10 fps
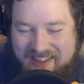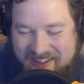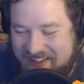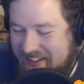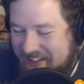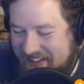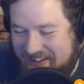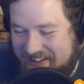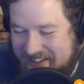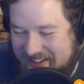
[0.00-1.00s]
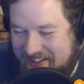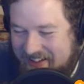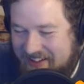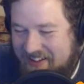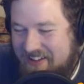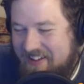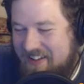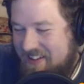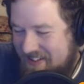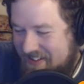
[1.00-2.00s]

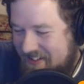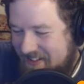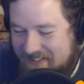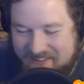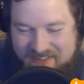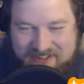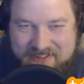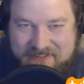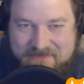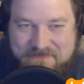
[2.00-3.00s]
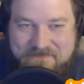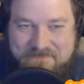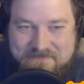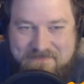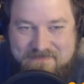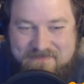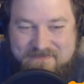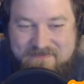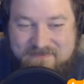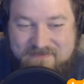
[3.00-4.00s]

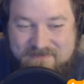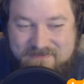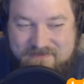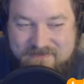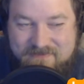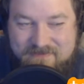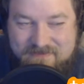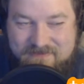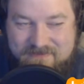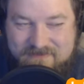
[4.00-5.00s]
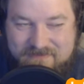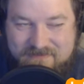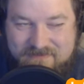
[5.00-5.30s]
(not speaking)